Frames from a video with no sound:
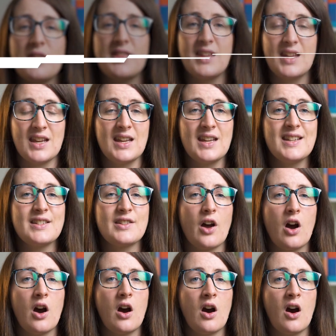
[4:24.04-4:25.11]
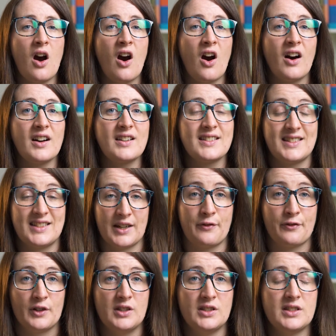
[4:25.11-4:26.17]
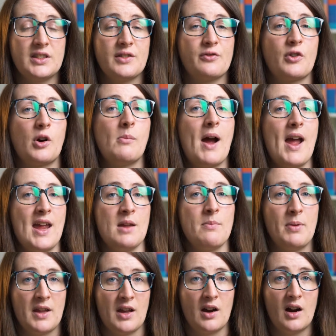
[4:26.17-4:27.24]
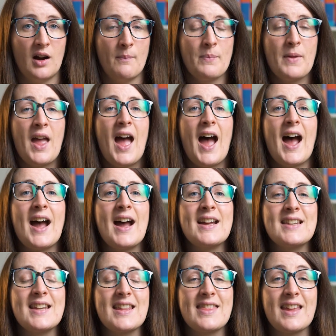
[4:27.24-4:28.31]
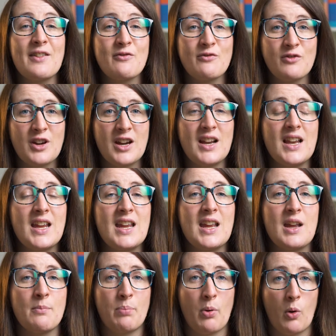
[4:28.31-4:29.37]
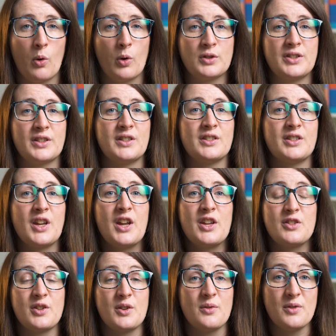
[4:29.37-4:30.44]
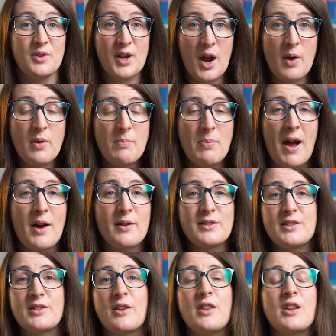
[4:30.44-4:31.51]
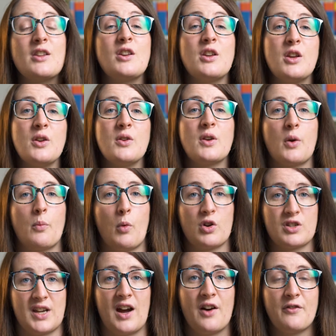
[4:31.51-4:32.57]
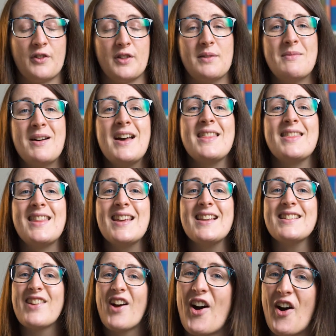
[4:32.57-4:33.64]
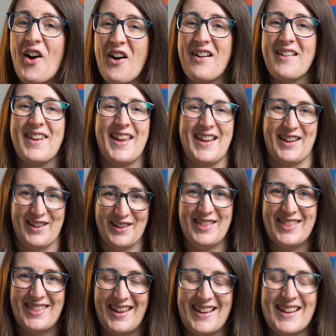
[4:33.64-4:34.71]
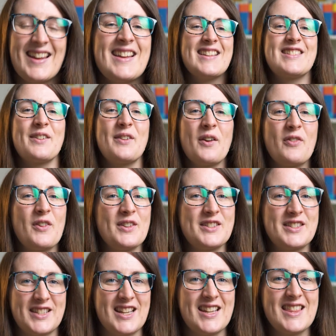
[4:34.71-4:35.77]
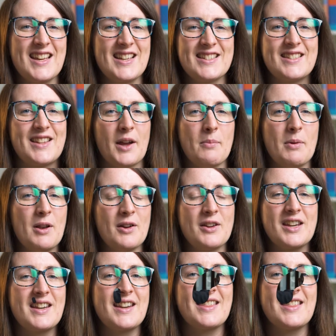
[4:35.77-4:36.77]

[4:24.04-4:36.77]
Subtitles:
these are different from APR, and they're really important to know about so that you can watch out for them. These aren't a good thing. So if you see this, don't be lured in and